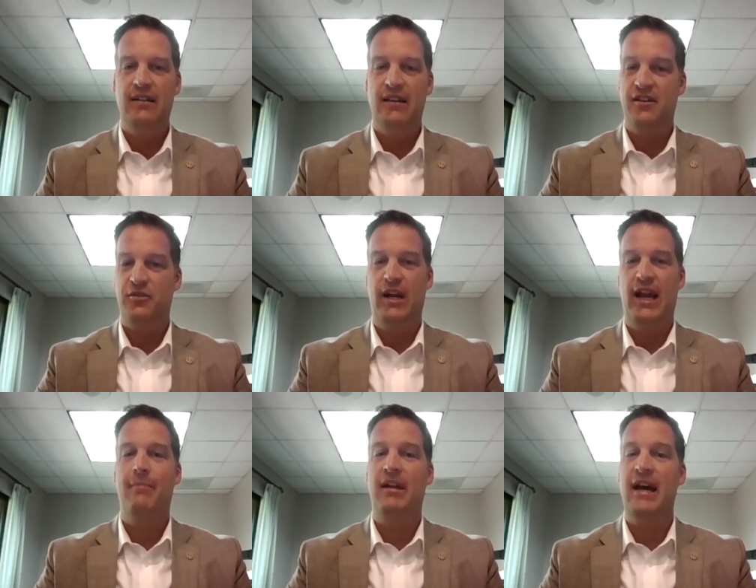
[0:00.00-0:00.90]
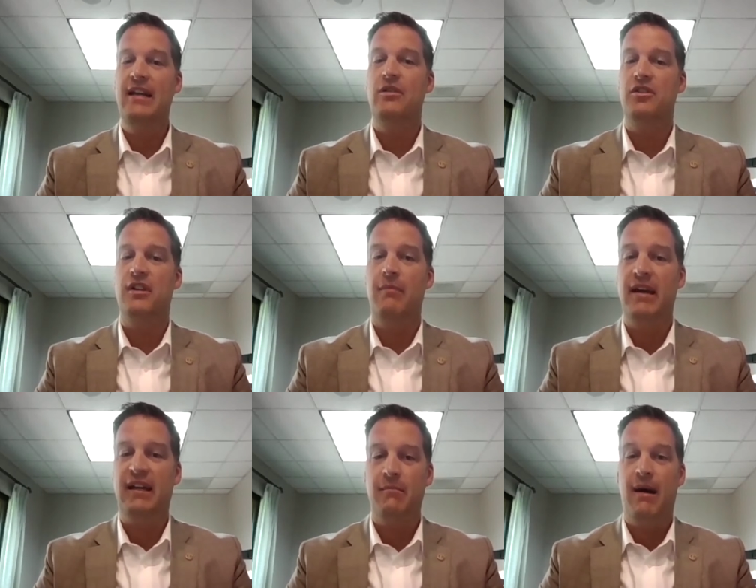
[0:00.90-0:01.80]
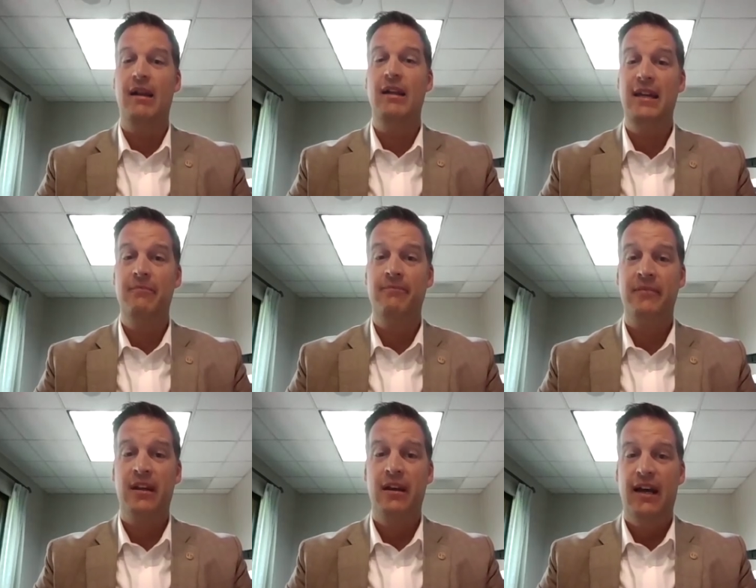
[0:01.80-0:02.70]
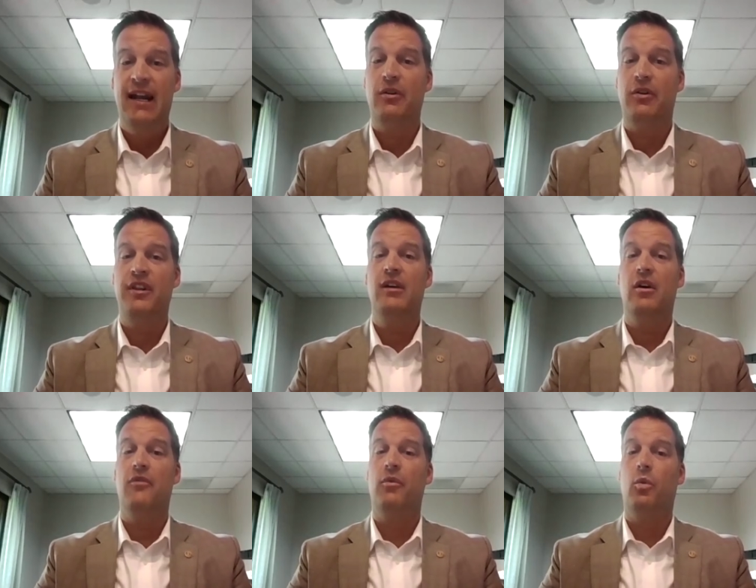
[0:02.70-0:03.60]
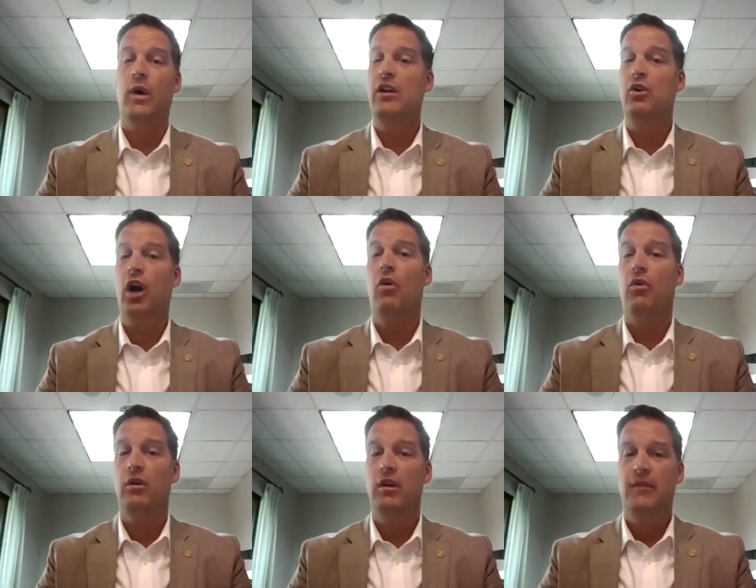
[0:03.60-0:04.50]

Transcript: This is what happened. I need to start making money." And I had to think of where to go.